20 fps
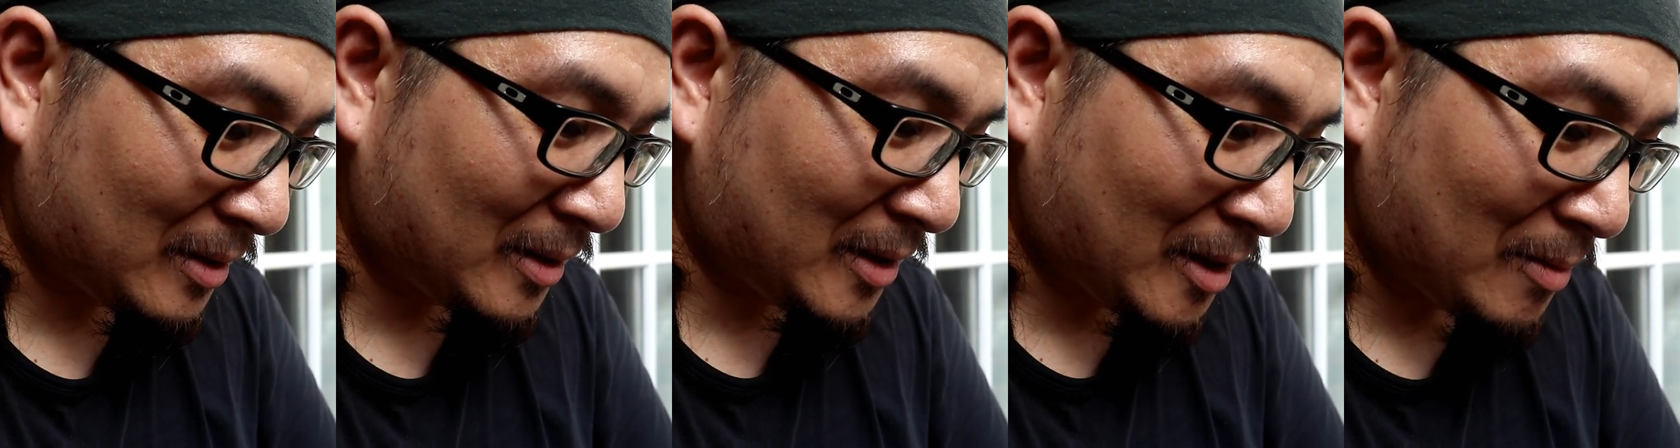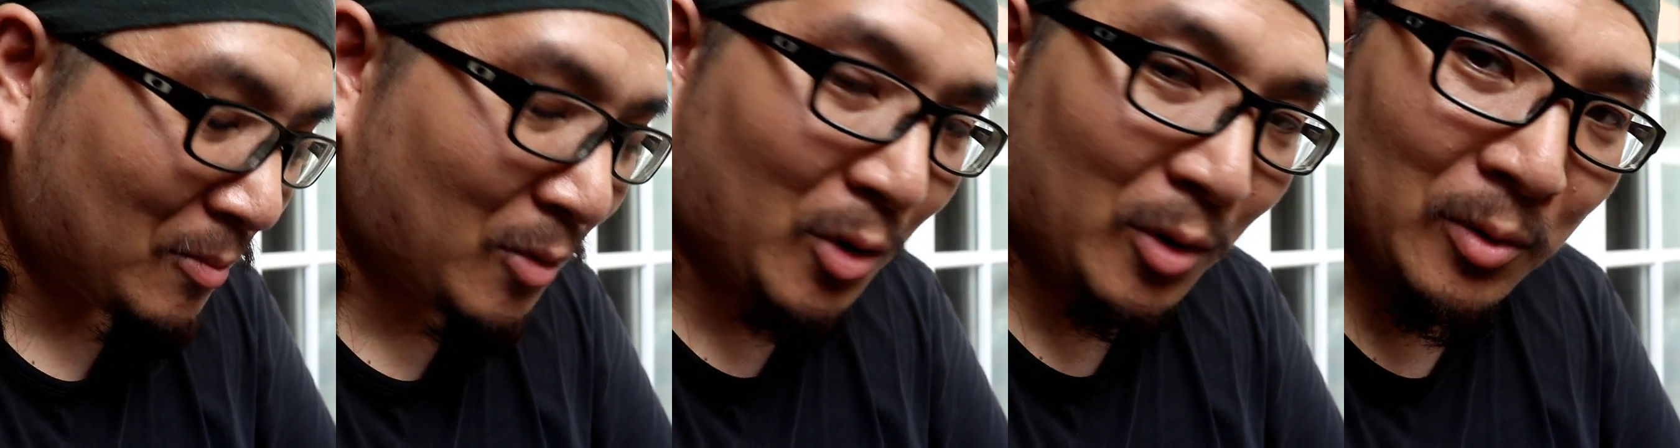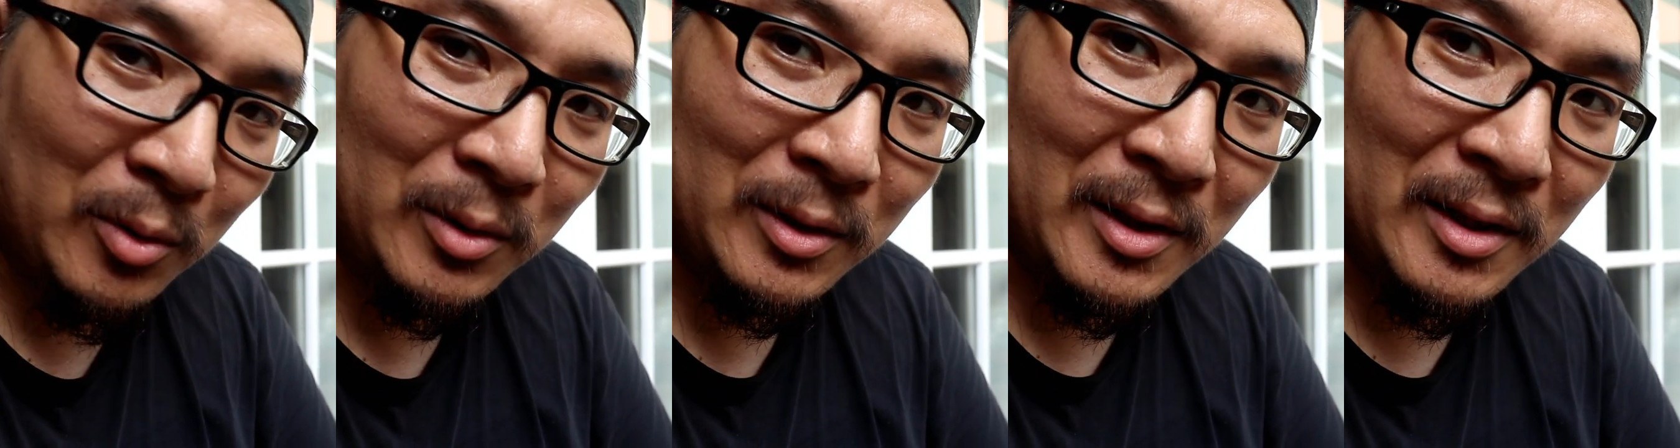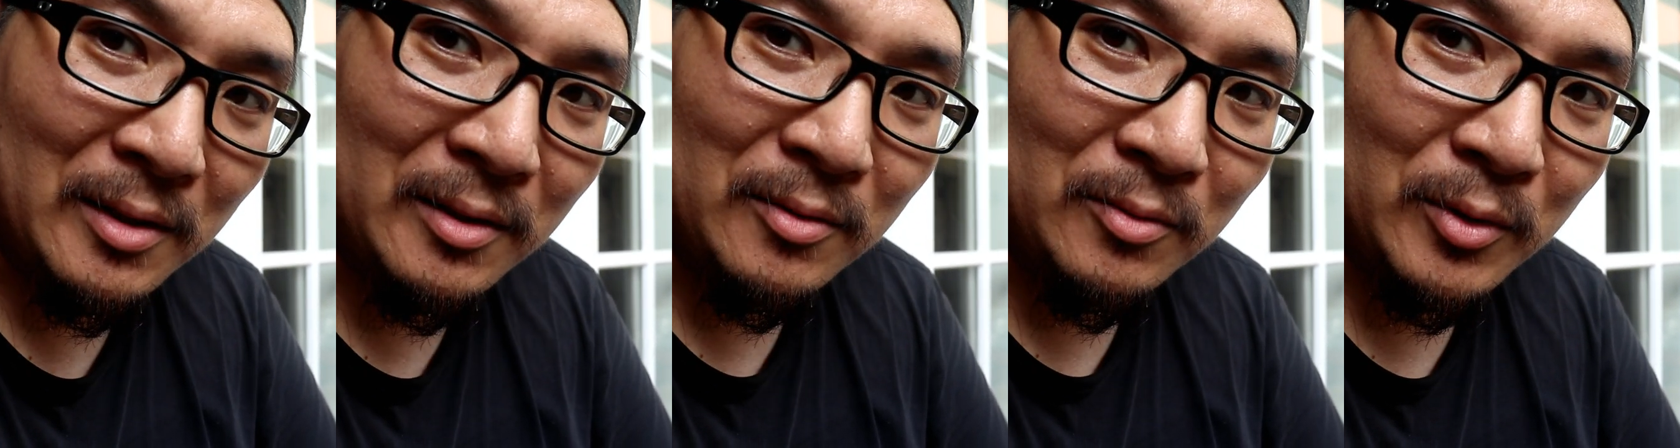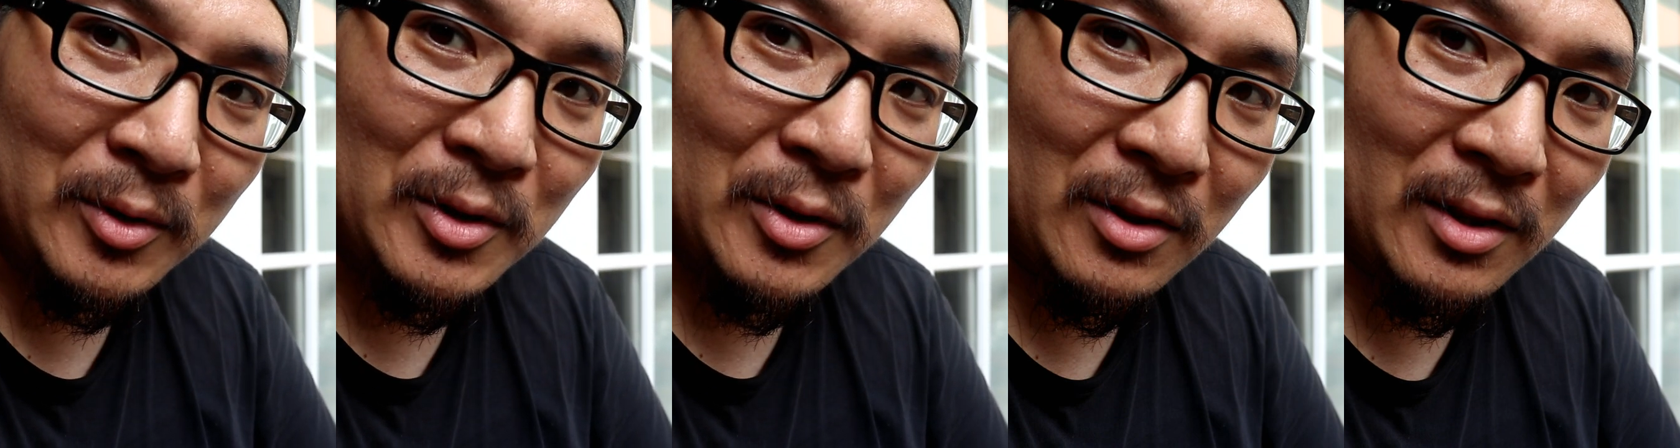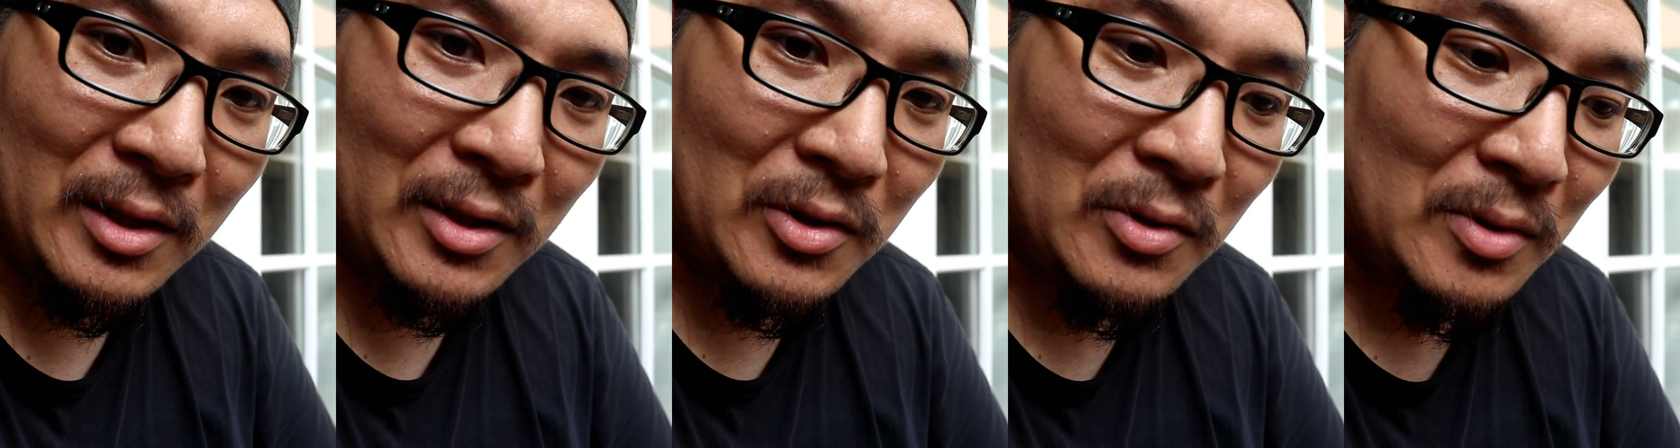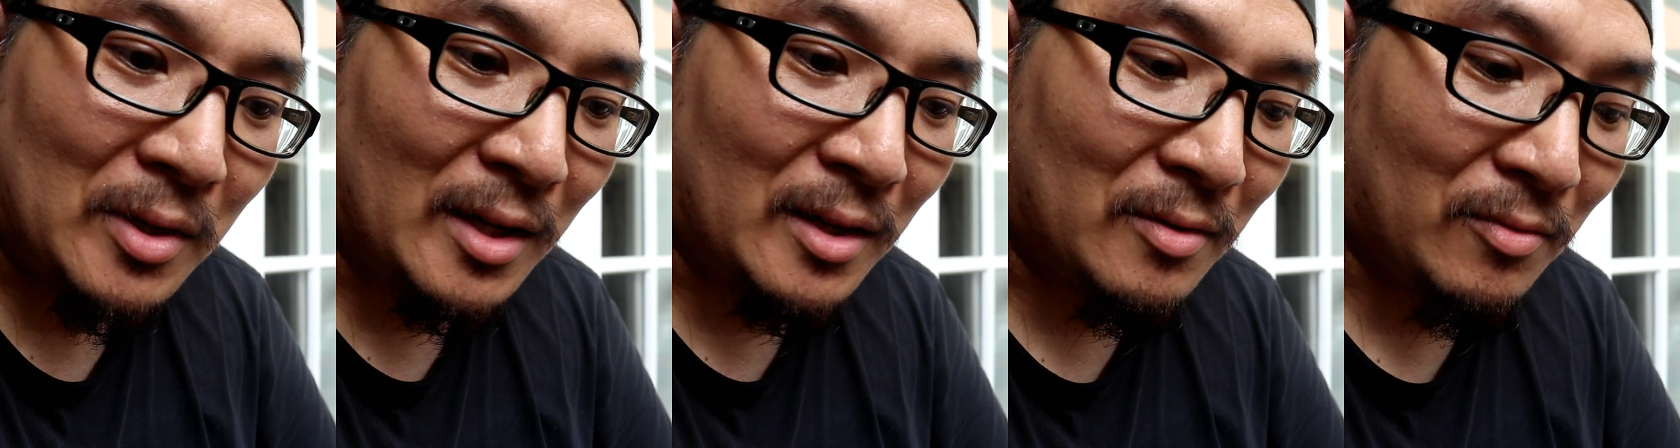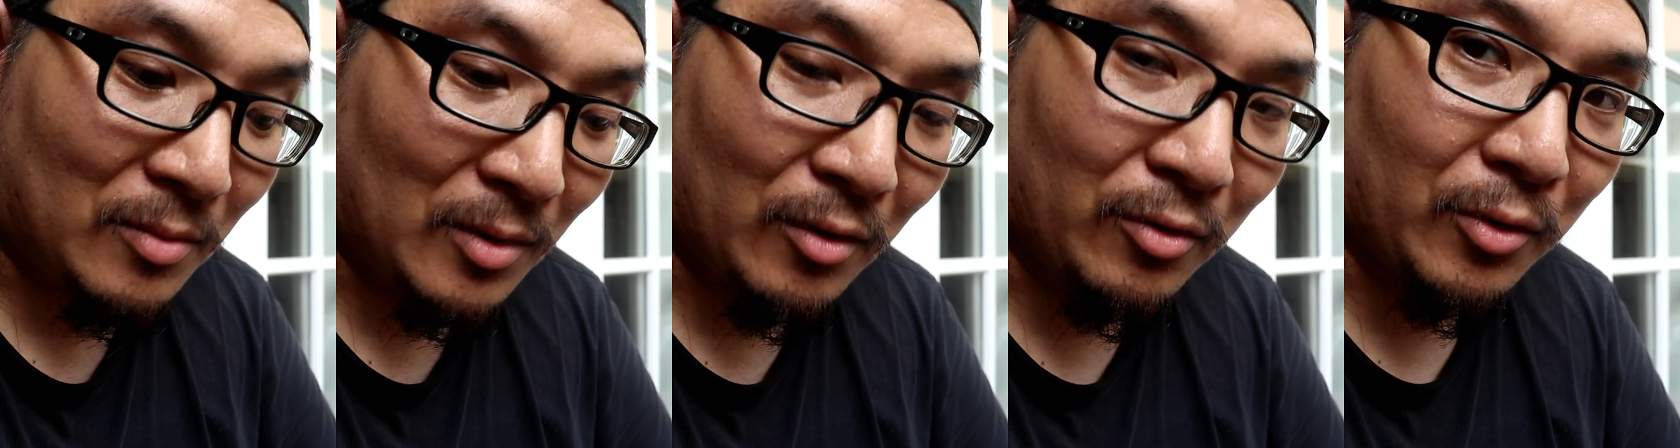get more than what you think you need
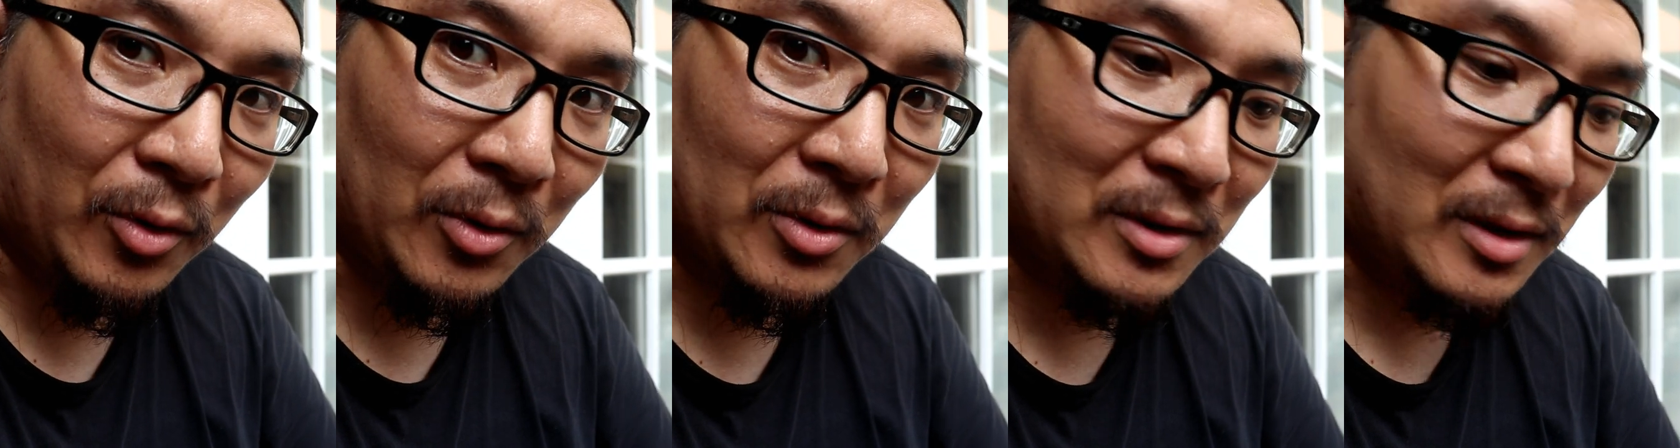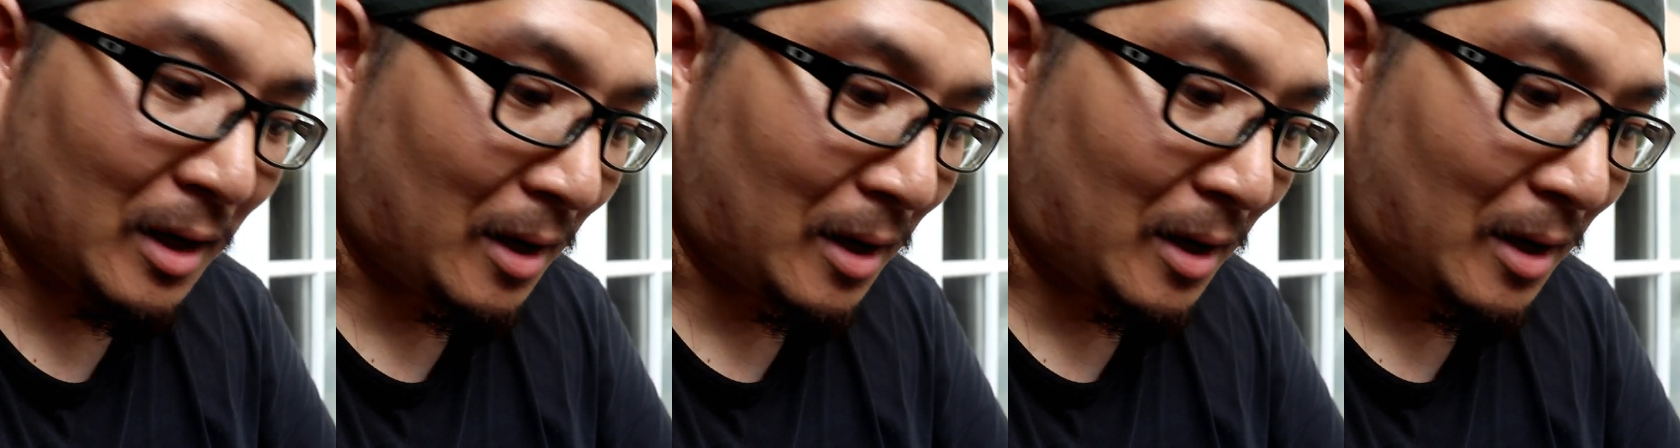the first